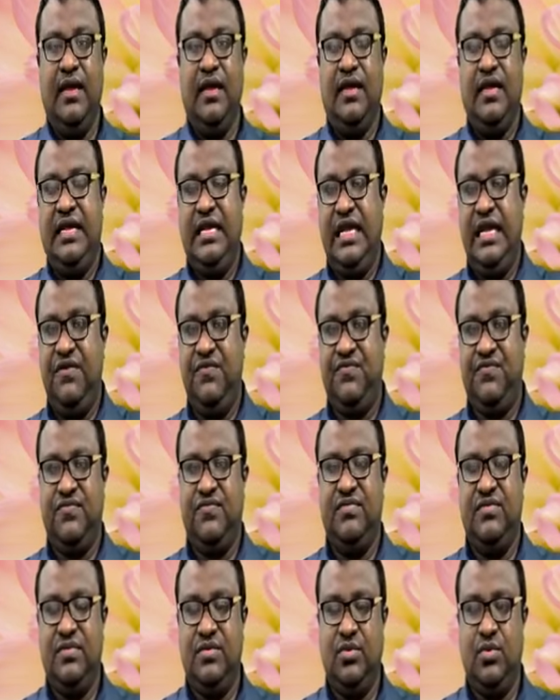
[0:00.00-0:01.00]
If
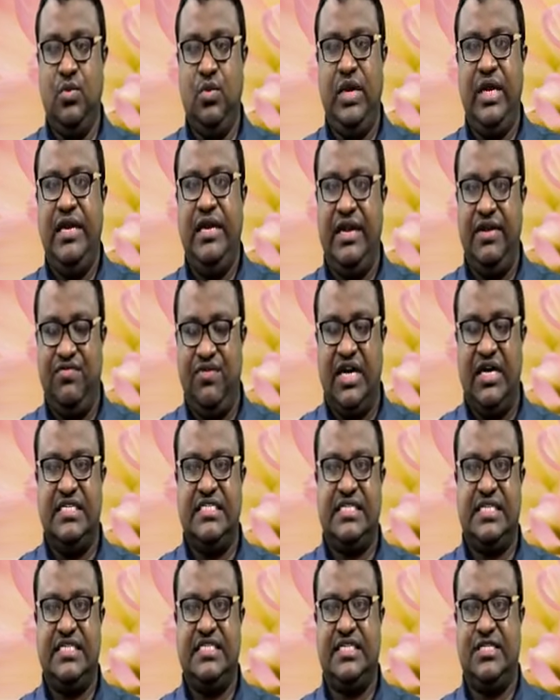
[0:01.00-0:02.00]
we reverse
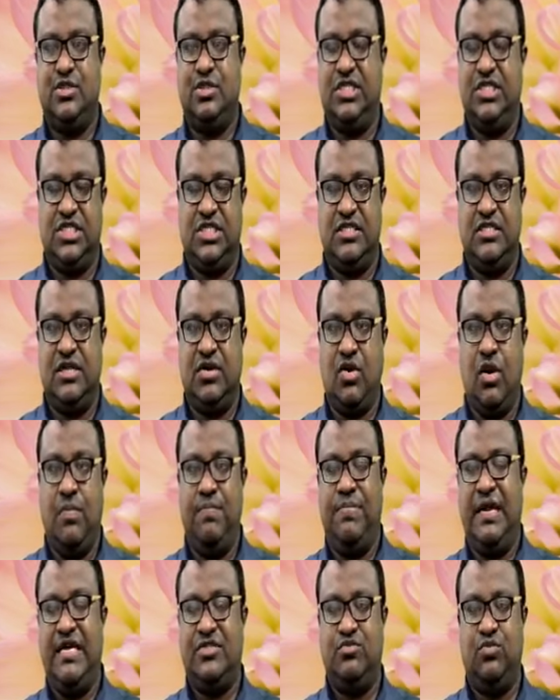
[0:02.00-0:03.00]
the situation, the
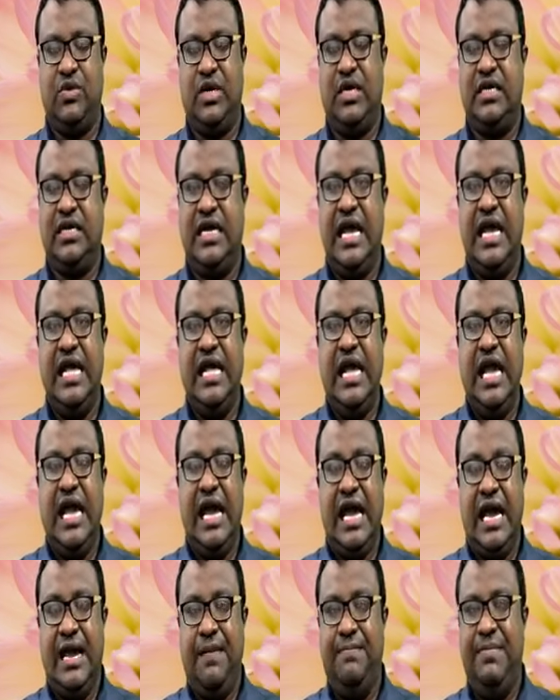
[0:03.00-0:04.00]
complex one
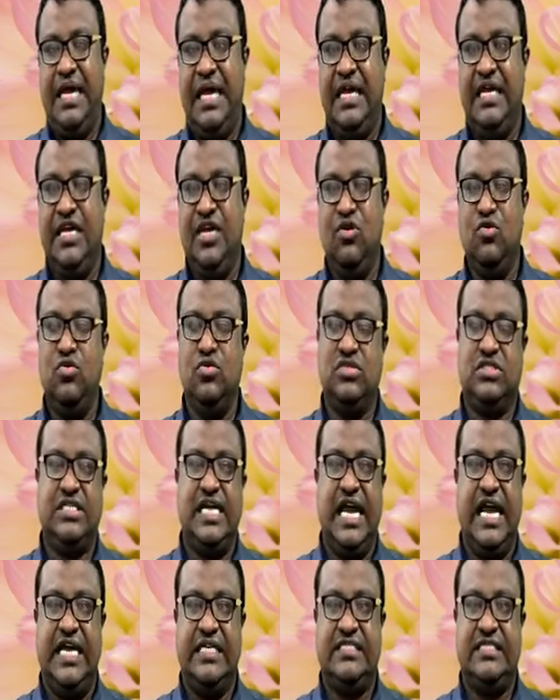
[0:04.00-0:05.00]
being used
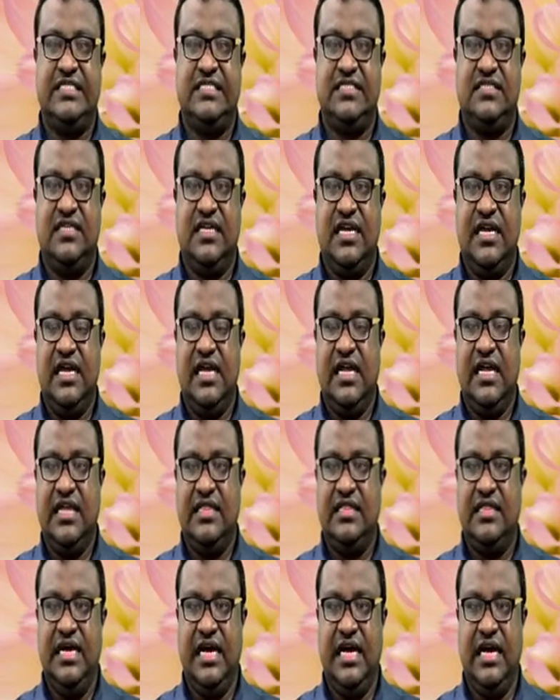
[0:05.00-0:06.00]
as
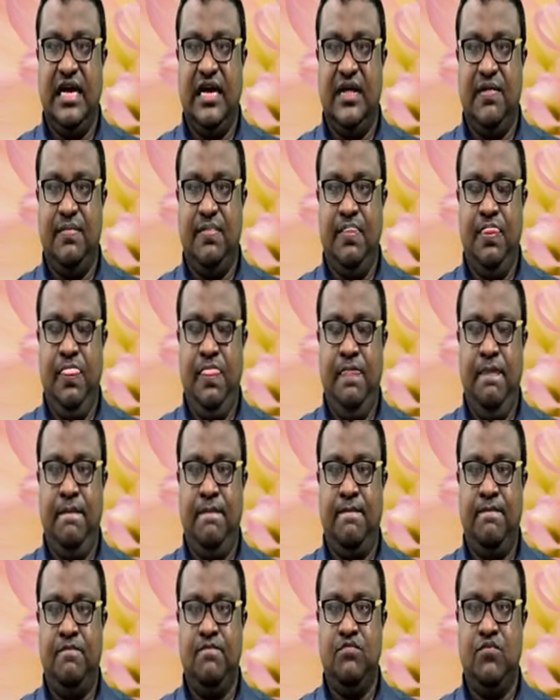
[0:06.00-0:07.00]
the
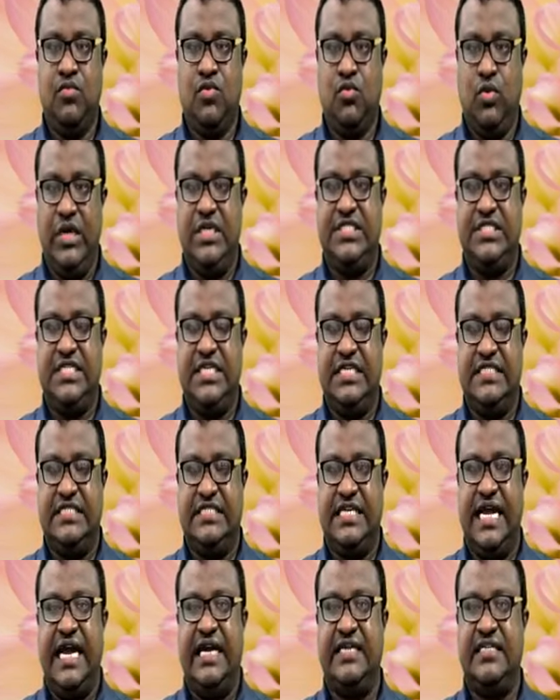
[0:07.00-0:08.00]
questions
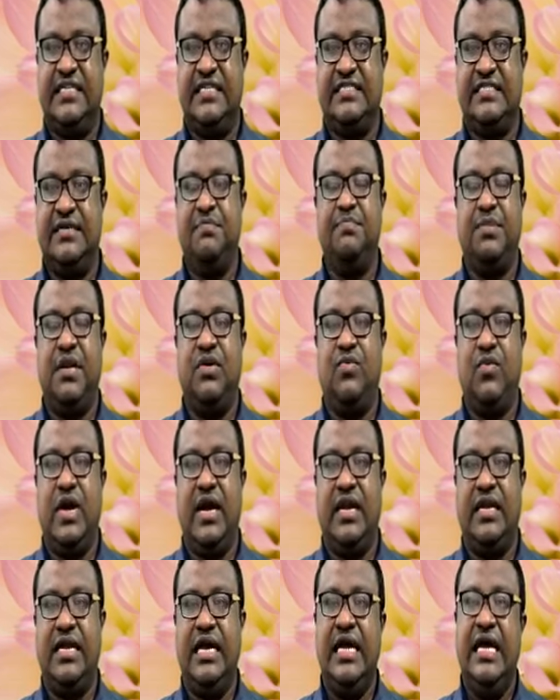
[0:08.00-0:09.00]
and the simple
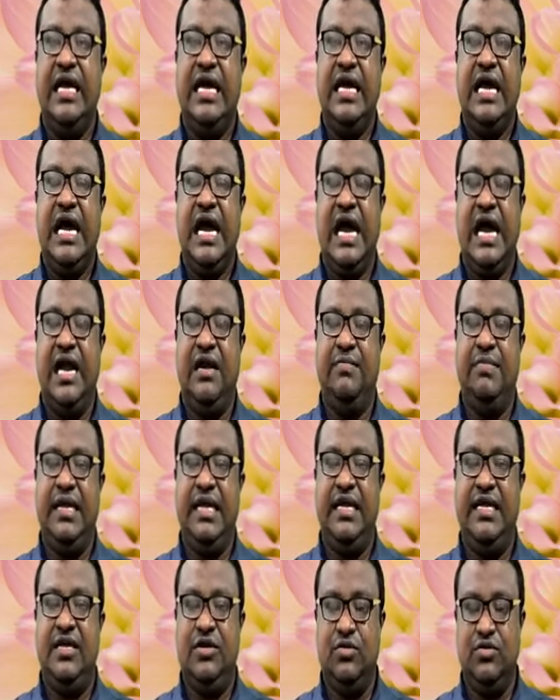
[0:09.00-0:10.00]
one are
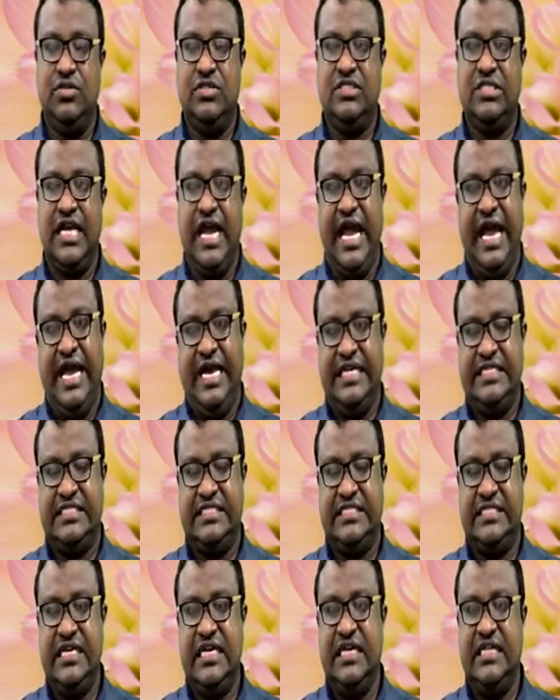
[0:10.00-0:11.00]
being used
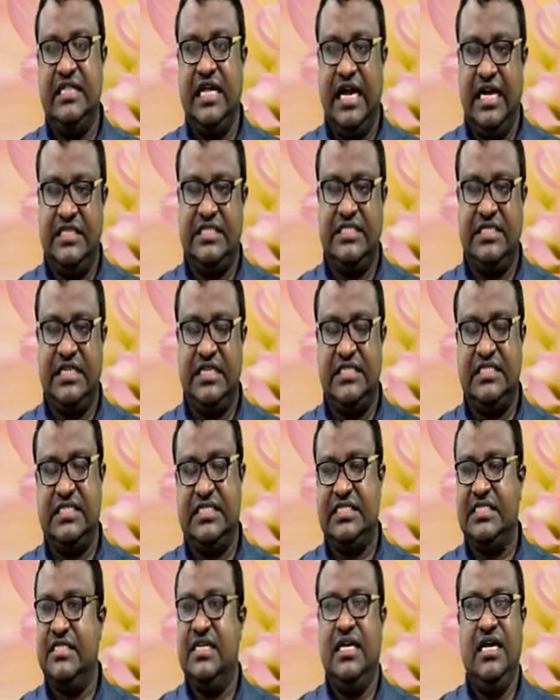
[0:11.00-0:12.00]
as the
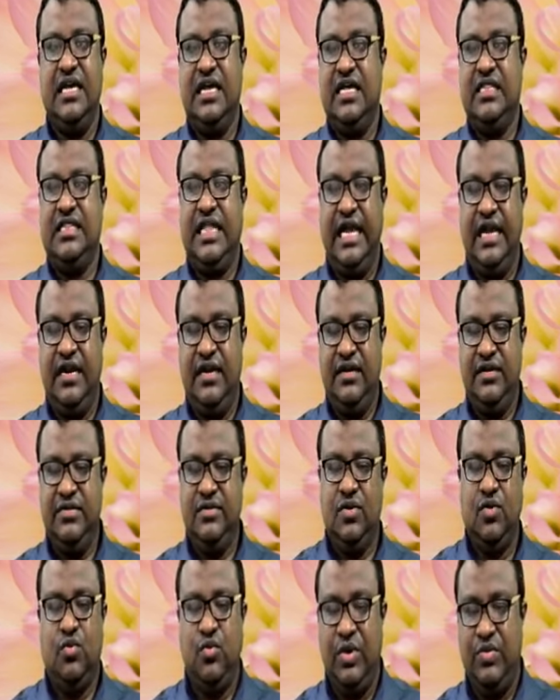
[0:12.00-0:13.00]
answers, then
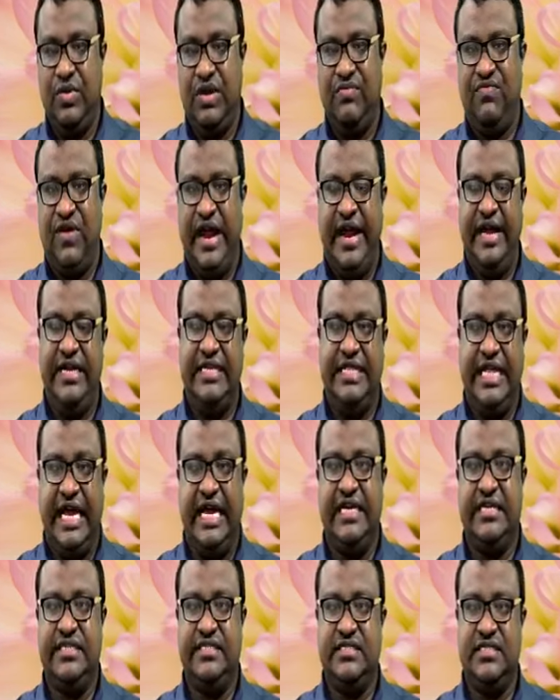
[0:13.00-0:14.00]
we will find
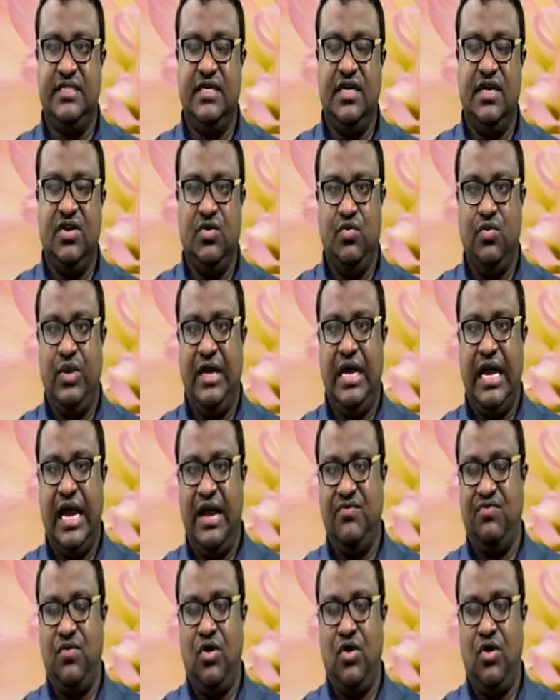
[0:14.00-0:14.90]
that we have